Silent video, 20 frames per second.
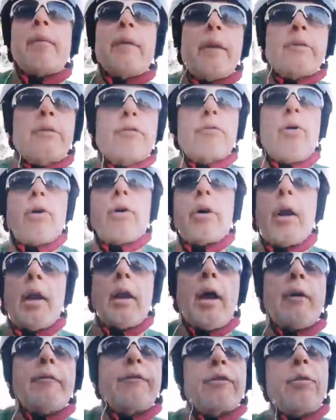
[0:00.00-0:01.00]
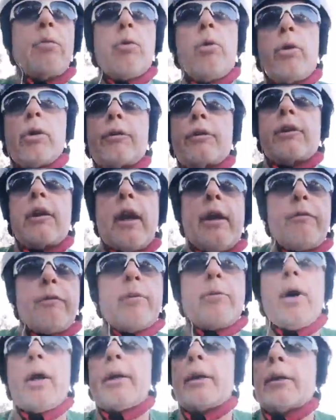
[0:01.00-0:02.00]
stronger love towards
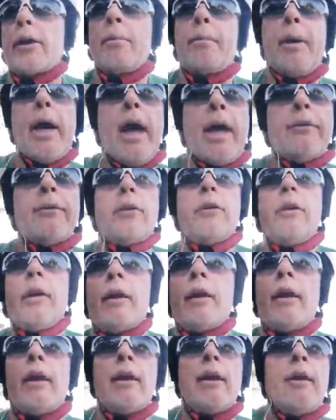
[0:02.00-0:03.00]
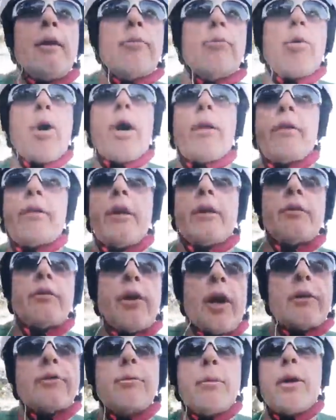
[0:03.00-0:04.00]
everyone and compassion rather than
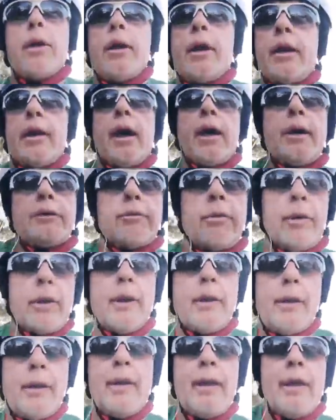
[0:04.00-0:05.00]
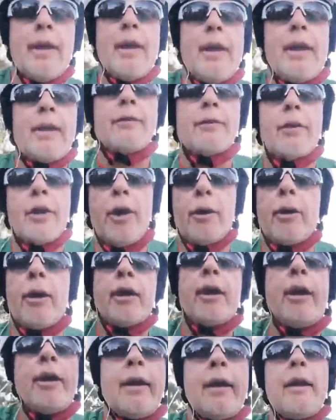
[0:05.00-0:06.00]
judgment and hatred. So,
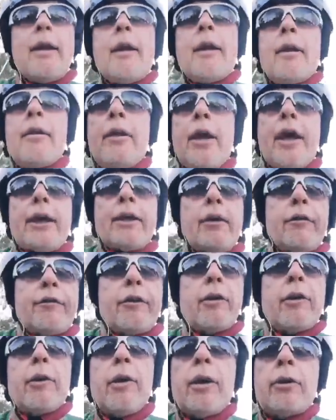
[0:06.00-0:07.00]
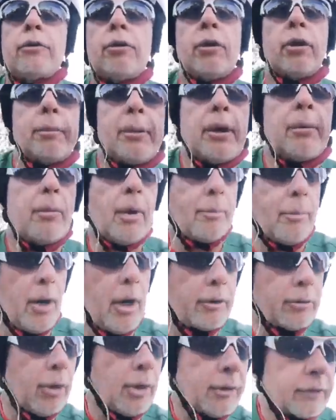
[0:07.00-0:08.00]
thank you for joining me on my
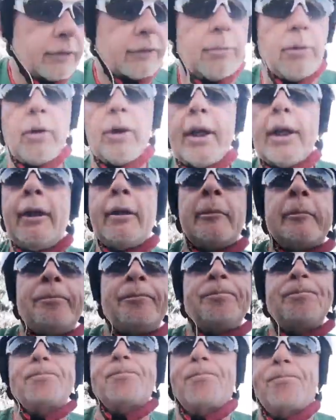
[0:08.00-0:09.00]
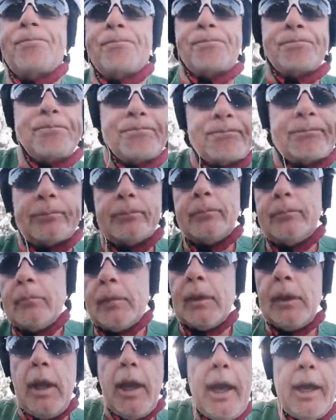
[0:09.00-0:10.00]
bike ride this morning,
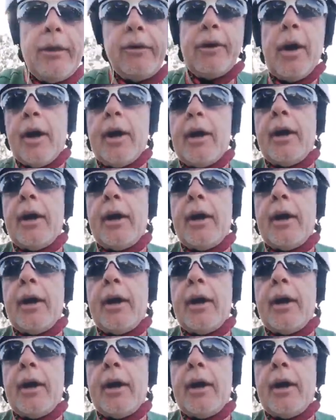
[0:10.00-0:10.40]
and